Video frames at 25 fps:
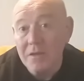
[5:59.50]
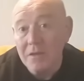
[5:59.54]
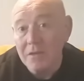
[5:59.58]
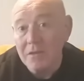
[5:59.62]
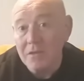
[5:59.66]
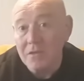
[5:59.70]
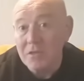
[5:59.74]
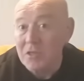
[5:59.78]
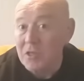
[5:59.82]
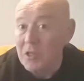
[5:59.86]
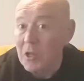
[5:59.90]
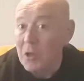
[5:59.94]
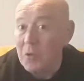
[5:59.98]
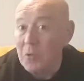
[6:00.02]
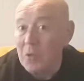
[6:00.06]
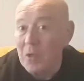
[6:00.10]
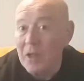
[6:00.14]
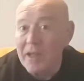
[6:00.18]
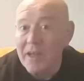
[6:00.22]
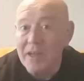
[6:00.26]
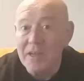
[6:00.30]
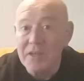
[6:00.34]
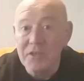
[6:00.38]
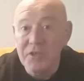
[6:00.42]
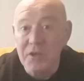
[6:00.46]

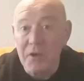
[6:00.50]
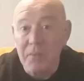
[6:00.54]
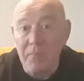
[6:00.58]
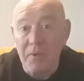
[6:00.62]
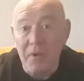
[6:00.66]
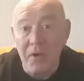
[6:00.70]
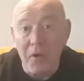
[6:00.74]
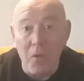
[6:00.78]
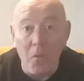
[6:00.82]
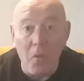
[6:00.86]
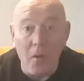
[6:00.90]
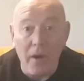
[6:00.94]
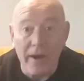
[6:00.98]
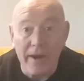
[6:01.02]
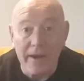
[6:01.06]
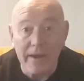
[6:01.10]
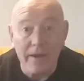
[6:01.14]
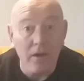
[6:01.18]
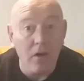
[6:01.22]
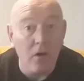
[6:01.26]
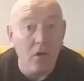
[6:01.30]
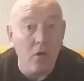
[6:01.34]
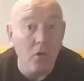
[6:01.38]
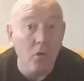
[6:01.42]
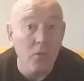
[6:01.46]
Slowly chipping away
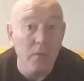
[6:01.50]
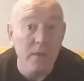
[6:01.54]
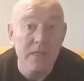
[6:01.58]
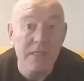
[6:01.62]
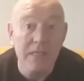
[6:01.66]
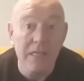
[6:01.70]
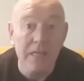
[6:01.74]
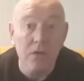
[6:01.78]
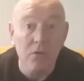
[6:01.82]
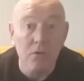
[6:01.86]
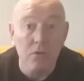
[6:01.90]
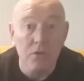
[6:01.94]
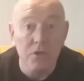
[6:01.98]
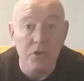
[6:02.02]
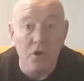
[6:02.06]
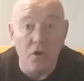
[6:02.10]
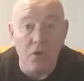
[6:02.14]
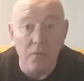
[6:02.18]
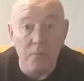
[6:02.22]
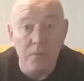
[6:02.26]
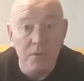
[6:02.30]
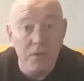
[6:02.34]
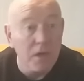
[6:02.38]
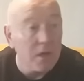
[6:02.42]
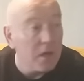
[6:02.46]
at all these little
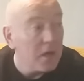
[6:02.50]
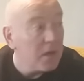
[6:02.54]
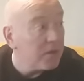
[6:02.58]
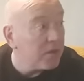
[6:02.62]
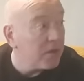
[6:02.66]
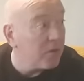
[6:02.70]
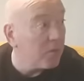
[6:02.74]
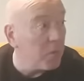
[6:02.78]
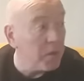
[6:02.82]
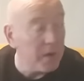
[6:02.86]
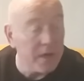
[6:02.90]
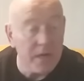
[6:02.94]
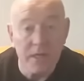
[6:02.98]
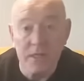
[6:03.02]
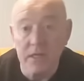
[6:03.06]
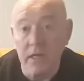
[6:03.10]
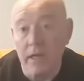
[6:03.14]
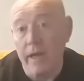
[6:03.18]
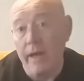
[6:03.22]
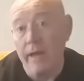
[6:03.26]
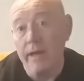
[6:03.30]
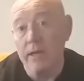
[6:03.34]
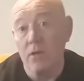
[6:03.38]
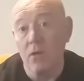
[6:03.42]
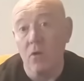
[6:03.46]
jobs that we need to
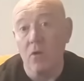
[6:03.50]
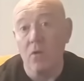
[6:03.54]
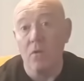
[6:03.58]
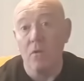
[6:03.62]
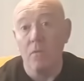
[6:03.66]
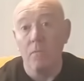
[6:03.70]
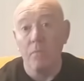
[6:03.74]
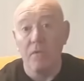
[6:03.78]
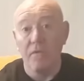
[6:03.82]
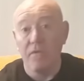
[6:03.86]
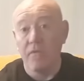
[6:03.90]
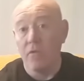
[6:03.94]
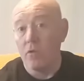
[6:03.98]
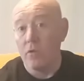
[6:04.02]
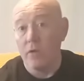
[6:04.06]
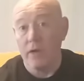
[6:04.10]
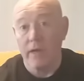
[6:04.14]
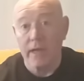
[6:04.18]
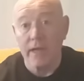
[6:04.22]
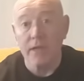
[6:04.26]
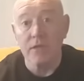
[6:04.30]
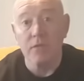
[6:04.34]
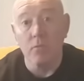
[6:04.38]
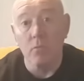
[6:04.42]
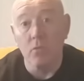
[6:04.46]
get done before it
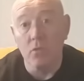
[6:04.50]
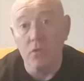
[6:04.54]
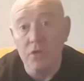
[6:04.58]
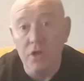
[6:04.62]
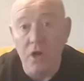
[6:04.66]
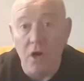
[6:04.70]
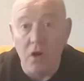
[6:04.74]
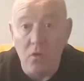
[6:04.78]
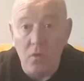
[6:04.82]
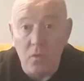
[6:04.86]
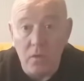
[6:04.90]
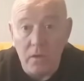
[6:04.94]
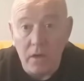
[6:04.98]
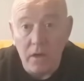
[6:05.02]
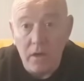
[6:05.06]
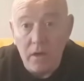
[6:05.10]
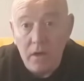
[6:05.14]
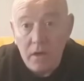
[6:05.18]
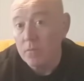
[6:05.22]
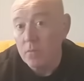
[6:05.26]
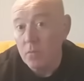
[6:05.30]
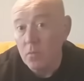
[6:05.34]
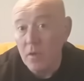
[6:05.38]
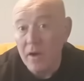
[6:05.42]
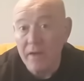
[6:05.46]
gets much colder.
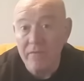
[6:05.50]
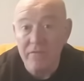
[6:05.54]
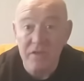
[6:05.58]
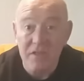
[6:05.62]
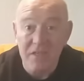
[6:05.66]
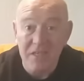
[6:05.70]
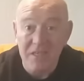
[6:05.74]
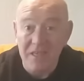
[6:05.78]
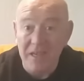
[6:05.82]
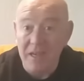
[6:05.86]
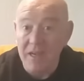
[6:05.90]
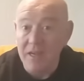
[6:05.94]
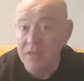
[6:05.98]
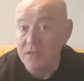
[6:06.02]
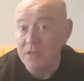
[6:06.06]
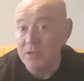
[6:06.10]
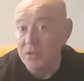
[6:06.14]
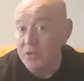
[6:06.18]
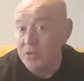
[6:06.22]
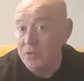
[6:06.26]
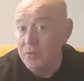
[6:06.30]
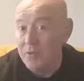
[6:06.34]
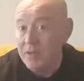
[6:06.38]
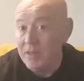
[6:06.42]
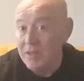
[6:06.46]
We haven't
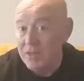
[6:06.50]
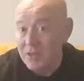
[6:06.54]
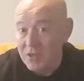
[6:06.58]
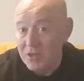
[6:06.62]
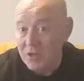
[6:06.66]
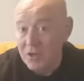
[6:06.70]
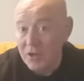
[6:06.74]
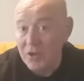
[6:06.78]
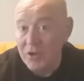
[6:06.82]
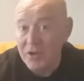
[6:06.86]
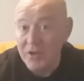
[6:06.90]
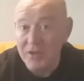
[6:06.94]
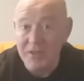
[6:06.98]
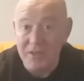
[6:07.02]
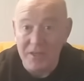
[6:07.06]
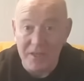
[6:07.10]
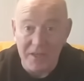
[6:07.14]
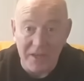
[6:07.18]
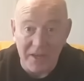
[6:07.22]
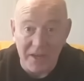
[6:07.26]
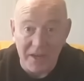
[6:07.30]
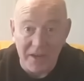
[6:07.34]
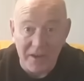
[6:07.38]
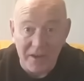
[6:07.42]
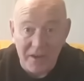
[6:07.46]
started doing the skirting
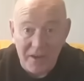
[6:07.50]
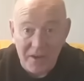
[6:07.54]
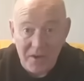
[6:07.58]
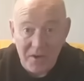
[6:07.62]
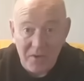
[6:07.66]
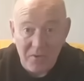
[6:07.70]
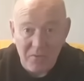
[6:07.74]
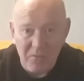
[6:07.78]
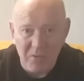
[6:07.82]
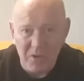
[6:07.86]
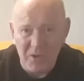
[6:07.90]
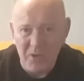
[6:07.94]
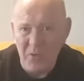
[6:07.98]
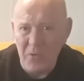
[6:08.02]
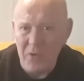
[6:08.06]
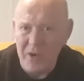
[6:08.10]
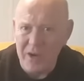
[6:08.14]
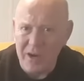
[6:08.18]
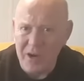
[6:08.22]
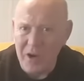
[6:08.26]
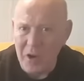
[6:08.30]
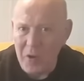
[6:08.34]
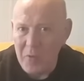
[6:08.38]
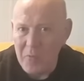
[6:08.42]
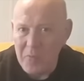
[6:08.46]
yet. We're doing
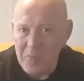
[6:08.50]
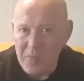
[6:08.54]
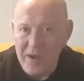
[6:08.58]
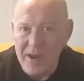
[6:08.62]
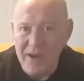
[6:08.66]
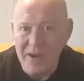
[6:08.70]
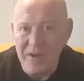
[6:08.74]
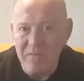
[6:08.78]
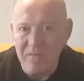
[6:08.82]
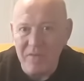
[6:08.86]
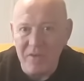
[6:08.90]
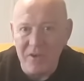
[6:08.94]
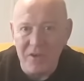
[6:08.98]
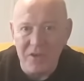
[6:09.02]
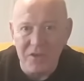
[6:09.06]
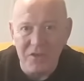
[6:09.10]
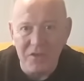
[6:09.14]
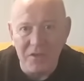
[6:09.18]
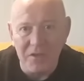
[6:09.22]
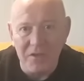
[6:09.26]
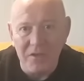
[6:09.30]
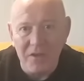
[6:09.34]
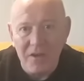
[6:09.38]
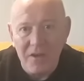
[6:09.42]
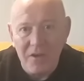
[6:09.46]
an homemade
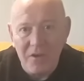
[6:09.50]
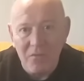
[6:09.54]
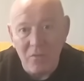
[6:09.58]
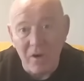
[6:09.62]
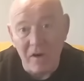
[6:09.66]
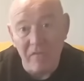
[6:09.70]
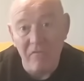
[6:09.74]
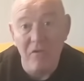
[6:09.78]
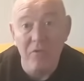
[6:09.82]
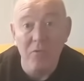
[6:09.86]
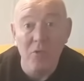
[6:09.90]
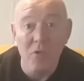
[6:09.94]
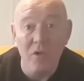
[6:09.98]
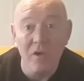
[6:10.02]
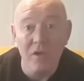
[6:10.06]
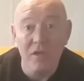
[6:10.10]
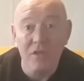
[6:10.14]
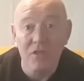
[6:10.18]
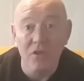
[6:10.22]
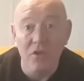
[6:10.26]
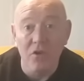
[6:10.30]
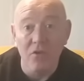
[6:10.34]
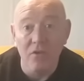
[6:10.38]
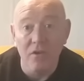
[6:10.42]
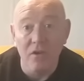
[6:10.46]
version. Whether it works
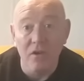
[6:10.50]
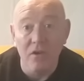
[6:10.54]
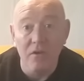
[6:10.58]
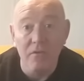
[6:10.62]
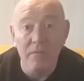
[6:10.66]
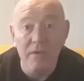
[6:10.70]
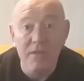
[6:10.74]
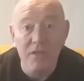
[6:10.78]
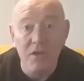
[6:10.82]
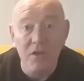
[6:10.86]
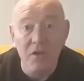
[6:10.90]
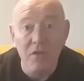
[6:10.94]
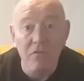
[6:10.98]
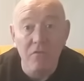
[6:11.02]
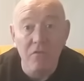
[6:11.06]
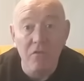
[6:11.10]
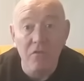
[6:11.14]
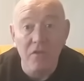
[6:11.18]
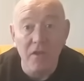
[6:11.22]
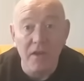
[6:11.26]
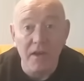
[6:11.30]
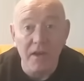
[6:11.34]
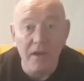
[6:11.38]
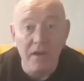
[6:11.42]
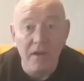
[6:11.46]
or not is another
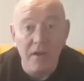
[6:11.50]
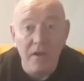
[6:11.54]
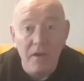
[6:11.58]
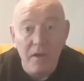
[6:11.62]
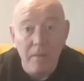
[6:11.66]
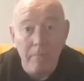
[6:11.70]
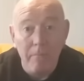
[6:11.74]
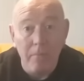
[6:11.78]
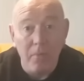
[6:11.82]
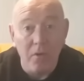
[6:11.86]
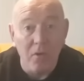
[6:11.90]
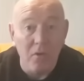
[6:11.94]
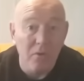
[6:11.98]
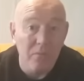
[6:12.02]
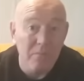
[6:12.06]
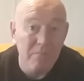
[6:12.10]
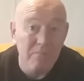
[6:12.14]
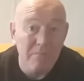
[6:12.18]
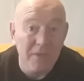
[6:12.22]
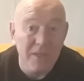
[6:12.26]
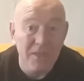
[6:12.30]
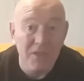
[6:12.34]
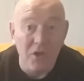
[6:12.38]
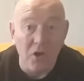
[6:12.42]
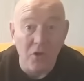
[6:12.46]
thing. But
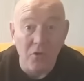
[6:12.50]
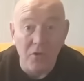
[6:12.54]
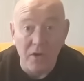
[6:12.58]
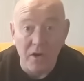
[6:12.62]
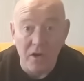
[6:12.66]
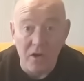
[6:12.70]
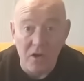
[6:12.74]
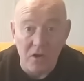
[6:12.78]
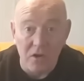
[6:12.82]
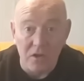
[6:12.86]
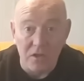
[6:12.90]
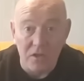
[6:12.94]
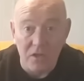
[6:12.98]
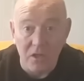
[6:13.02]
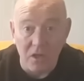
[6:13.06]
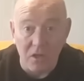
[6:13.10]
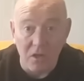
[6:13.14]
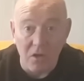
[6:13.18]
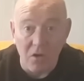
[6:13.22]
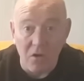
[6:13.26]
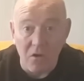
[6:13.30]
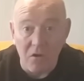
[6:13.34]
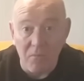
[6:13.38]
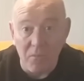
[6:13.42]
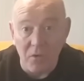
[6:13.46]
it's not going to cost a
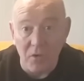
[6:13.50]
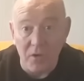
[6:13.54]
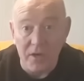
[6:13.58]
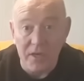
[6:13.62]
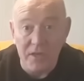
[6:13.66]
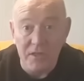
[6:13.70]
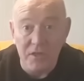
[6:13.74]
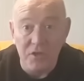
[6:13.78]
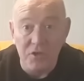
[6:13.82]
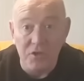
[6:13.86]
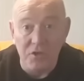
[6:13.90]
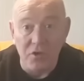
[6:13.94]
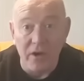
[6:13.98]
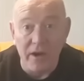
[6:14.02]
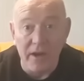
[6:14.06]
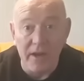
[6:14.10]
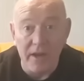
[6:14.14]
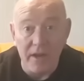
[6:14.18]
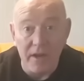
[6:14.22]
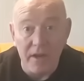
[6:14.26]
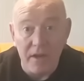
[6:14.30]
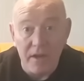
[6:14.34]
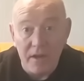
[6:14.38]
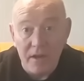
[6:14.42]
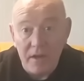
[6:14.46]
lot of money to try it.